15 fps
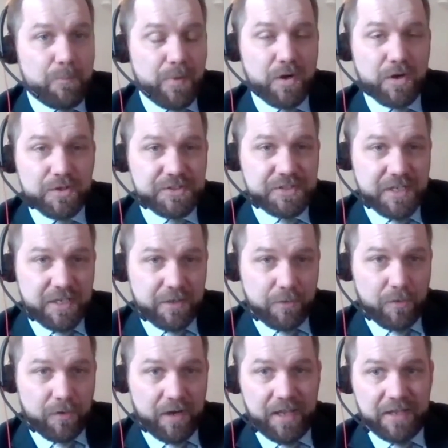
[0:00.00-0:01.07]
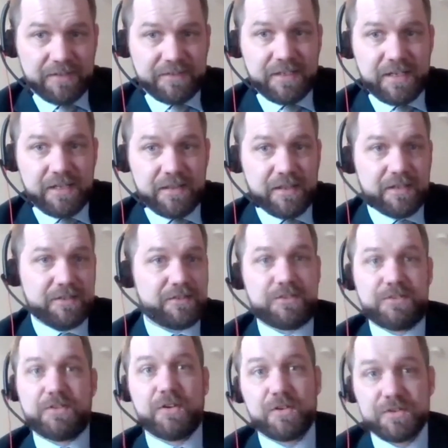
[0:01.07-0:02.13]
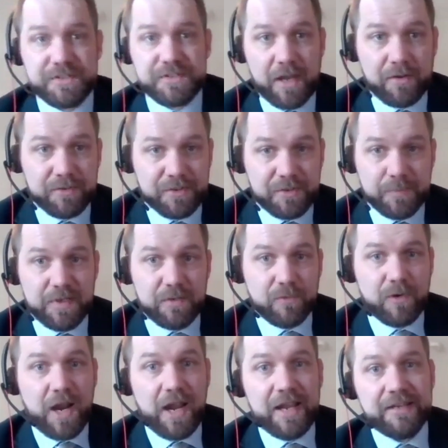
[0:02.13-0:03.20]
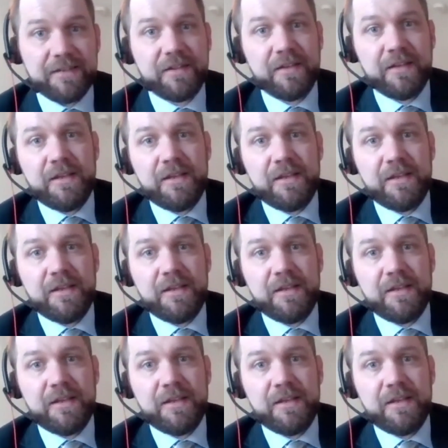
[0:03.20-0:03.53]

person or entity that turns out to be right,